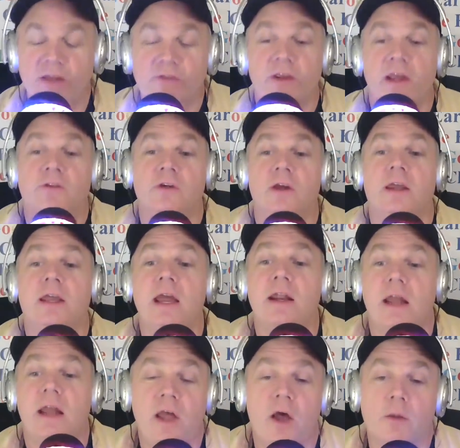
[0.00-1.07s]
it's, yeah. it's
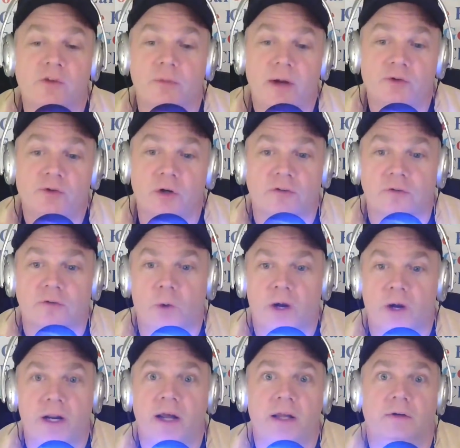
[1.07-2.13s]
again. It helps the metrics.
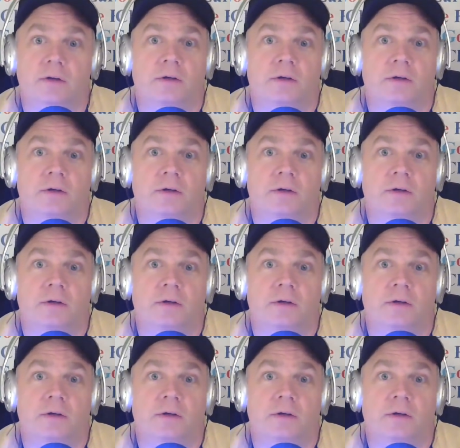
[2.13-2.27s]
Why not? Yeah,